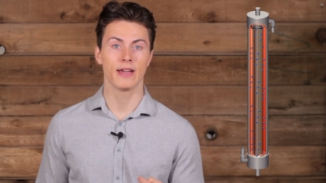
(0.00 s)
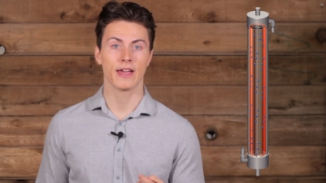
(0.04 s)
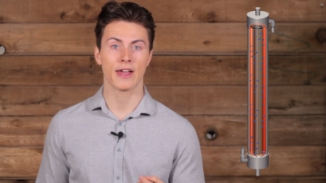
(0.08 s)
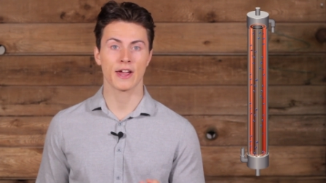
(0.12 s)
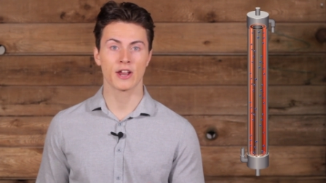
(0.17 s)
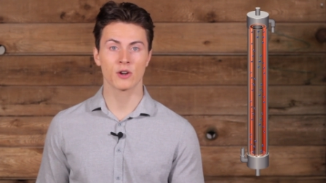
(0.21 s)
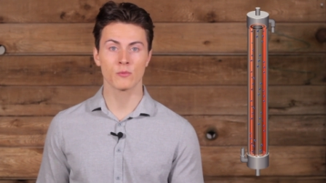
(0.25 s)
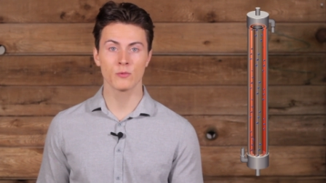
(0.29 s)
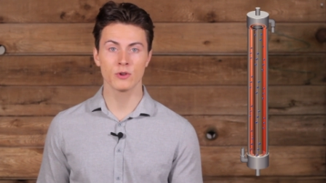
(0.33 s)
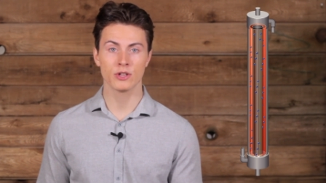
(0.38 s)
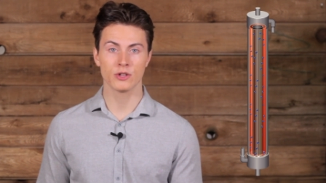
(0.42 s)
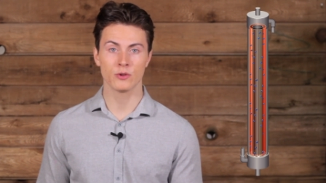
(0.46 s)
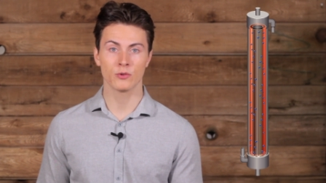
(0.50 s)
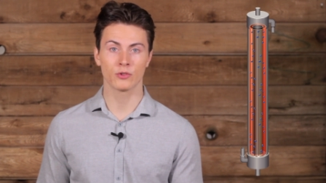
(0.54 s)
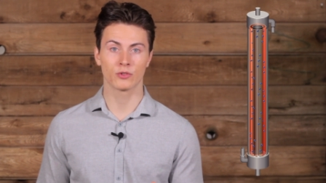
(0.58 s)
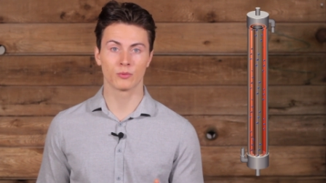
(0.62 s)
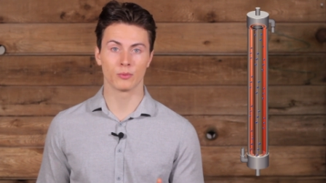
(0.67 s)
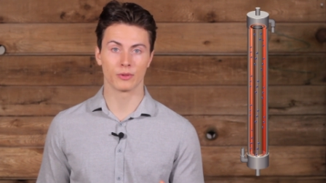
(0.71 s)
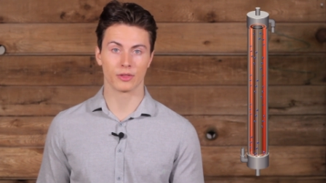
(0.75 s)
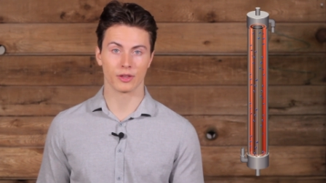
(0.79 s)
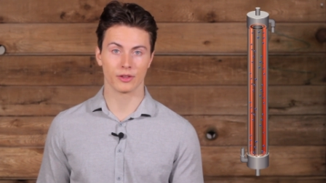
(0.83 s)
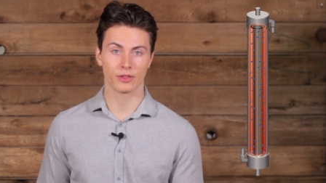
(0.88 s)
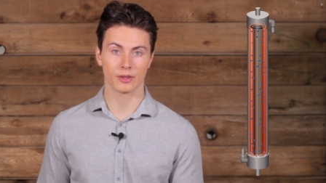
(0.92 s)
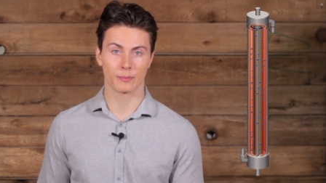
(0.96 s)
and reused
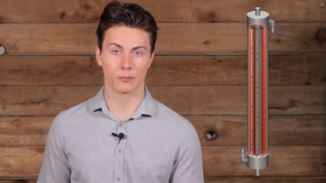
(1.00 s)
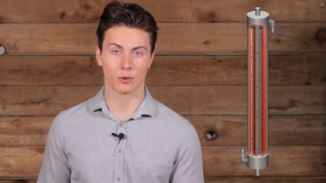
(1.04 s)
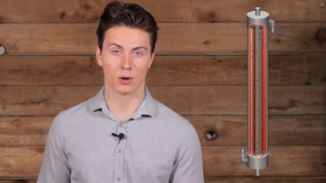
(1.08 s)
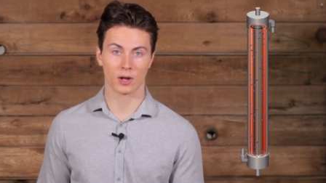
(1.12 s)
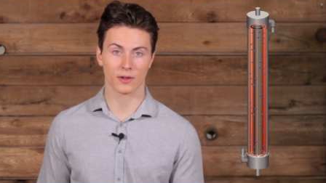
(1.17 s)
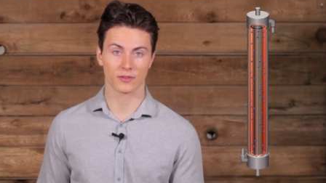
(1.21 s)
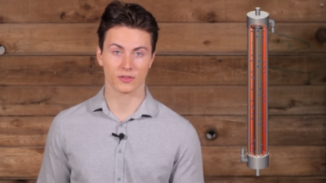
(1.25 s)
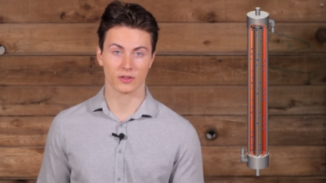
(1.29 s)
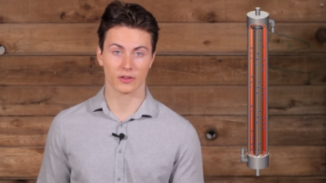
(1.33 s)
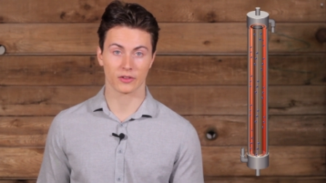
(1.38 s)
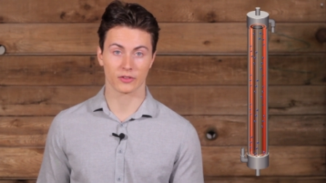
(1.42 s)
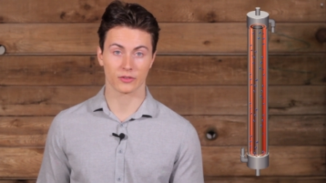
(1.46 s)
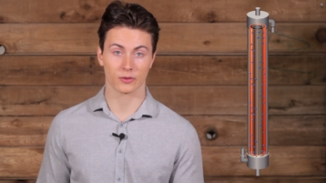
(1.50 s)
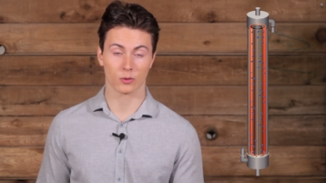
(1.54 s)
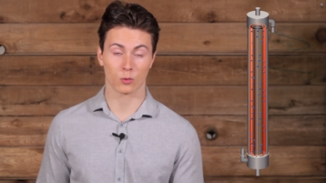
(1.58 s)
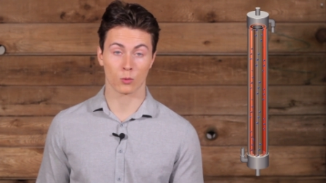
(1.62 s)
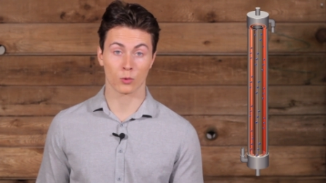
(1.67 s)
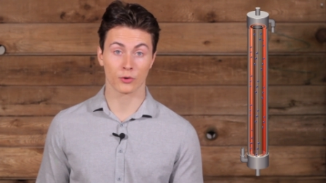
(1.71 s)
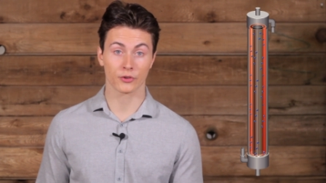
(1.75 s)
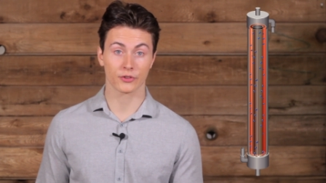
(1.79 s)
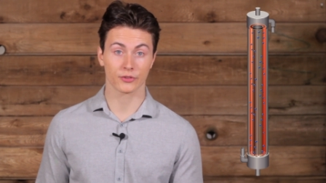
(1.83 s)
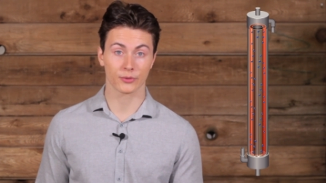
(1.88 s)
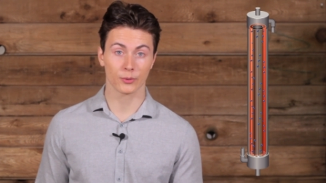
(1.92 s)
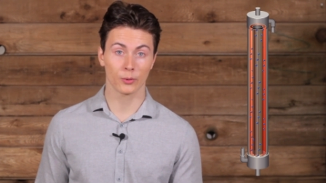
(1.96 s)
within the process
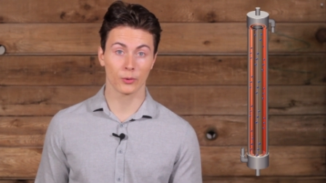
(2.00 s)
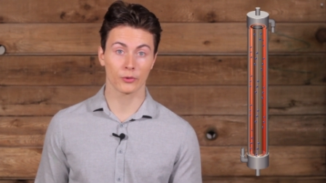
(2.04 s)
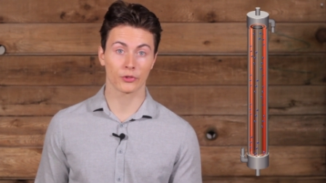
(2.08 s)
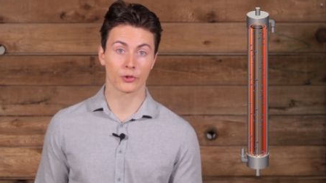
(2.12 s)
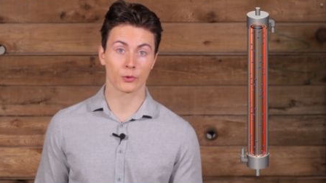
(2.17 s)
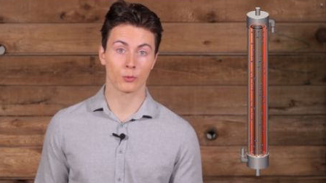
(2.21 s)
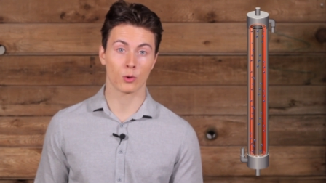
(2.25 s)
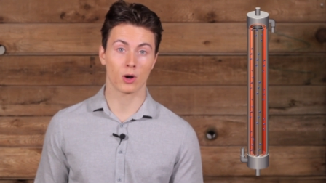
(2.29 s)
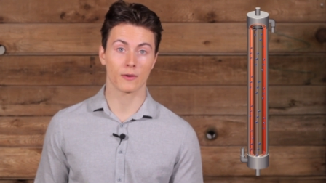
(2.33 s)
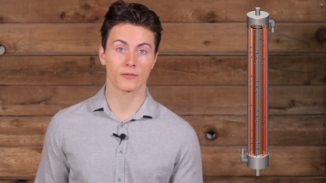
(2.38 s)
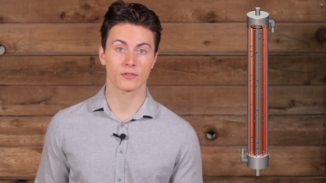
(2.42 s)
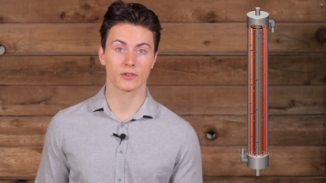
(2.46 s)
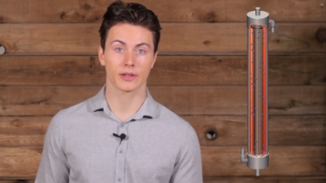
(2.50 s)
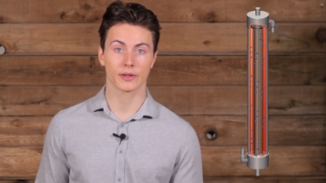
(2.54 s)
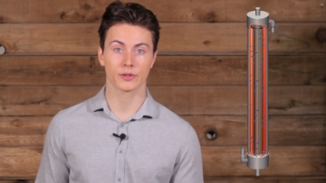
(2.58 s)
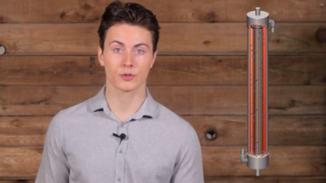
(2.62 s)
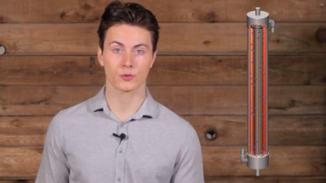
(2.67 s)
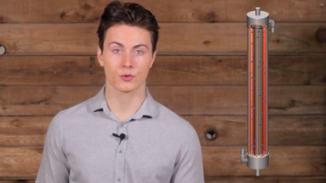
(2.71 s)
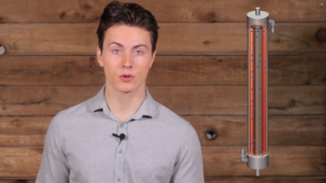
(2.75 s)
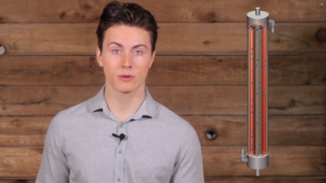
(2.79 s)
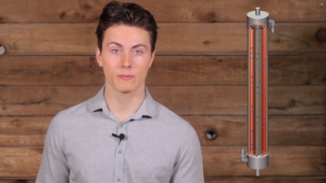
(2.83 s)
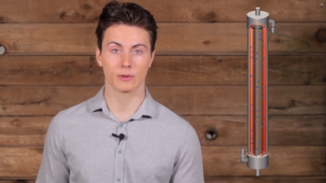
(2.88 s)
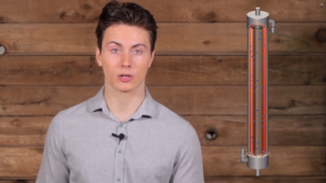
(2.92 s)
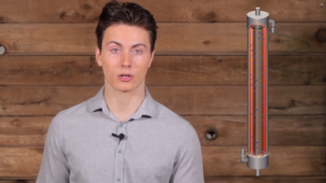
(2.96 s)
or sold to offset
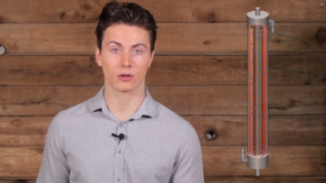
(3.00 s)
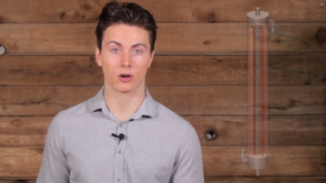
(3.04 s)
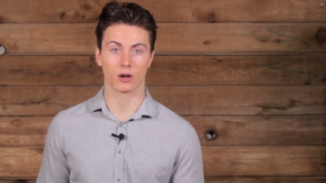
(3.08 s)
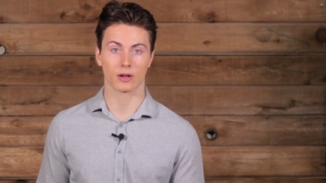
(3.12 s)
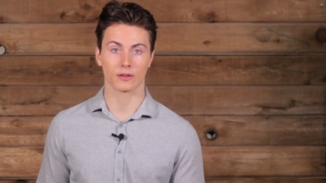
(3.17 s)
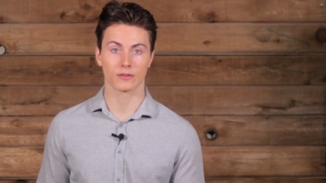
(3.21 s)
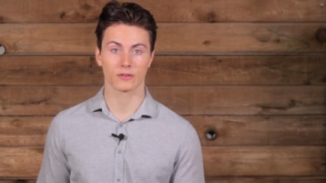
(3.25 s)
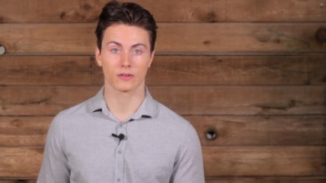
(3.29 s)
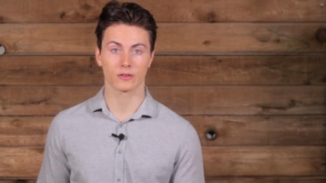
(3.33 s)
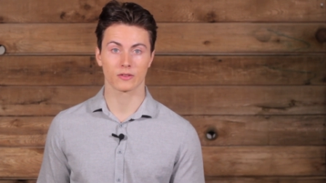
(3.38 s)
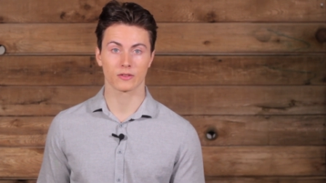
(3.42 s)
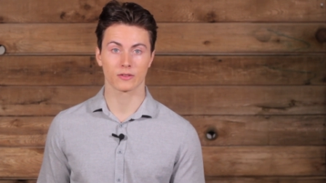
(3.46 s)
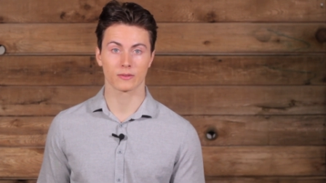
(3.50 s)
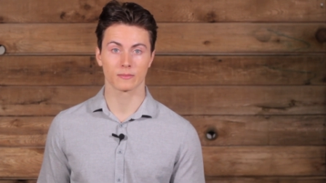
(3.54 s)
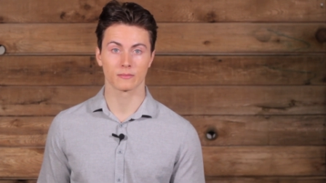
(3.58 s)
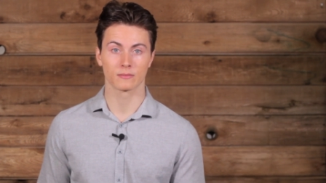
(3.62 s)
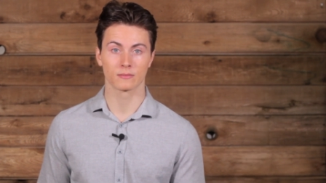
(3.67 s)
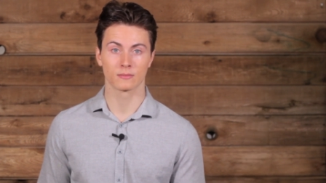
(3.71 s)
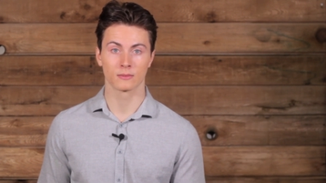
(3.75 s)
treatment costs.